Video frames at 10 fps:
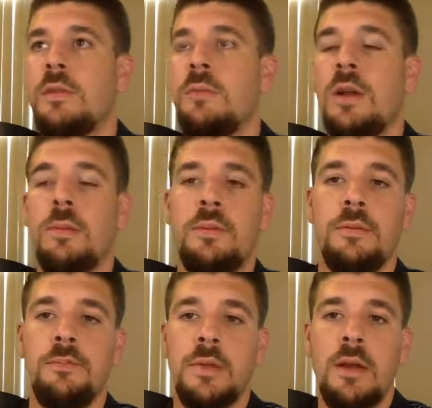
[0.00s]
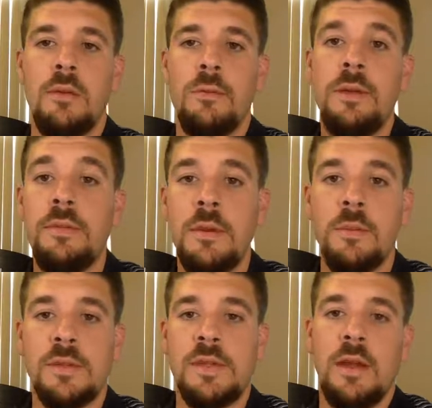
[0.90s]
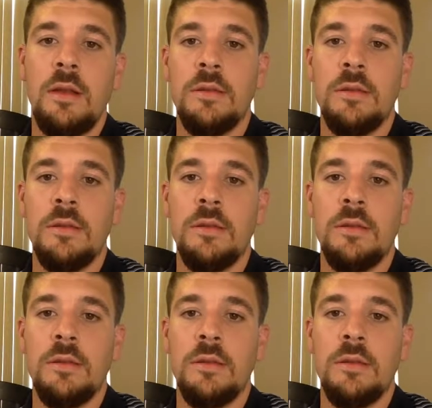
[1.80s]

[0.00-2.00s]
It went up, I don't know, 50%,